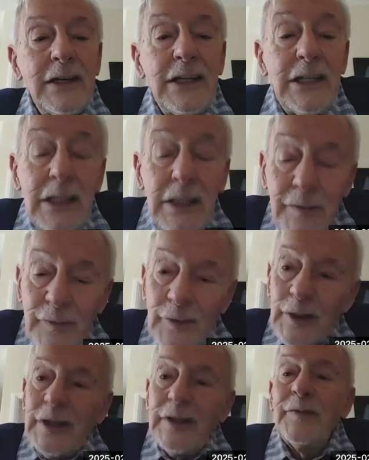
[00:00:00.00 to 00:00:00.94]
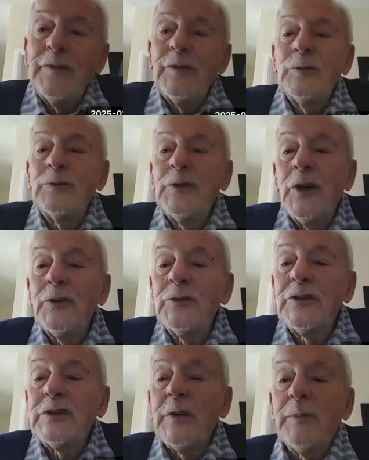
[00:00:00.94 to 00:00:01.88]
Even if you know
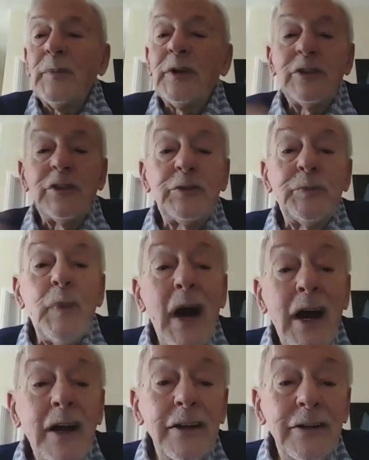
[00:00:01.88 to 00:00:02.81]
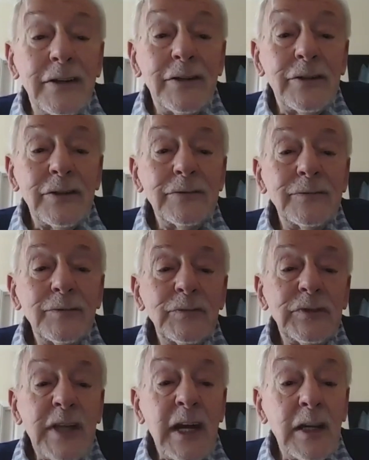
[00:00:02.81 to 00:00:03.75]
somebody's mind
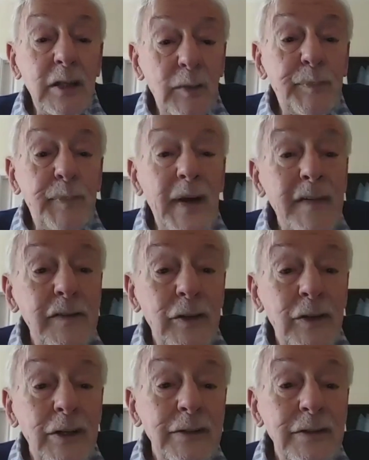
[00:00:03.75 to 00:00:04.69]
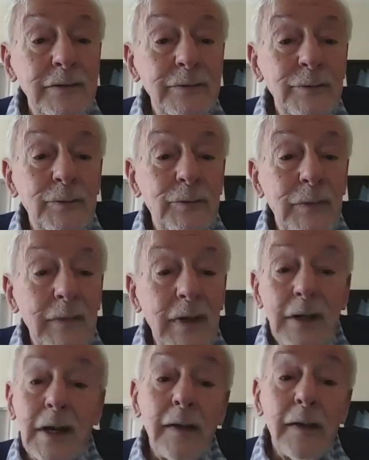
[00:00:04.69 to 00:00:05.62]
telepathically,
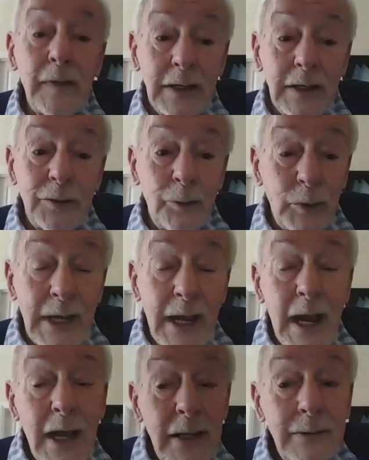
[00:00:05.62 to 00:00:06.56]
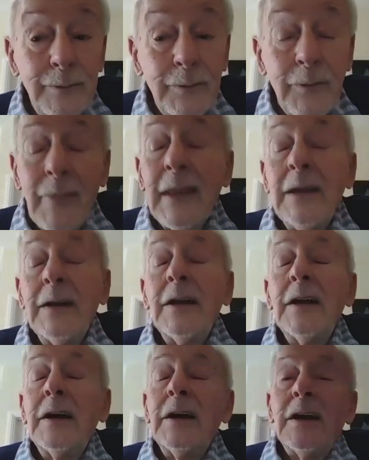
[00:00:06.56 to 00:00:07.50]
and I think you can,
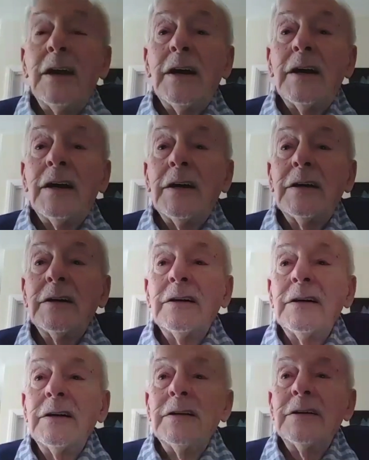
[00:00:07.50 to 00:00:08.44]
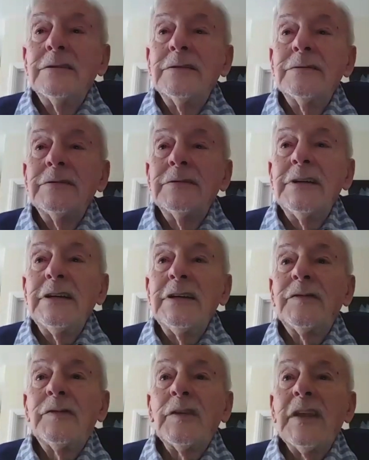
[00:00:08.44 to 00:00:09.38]
uh,
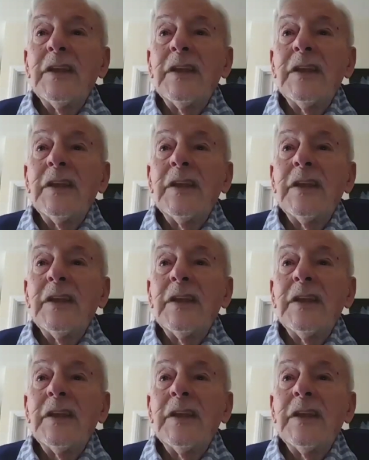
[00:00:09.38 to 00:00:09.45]
even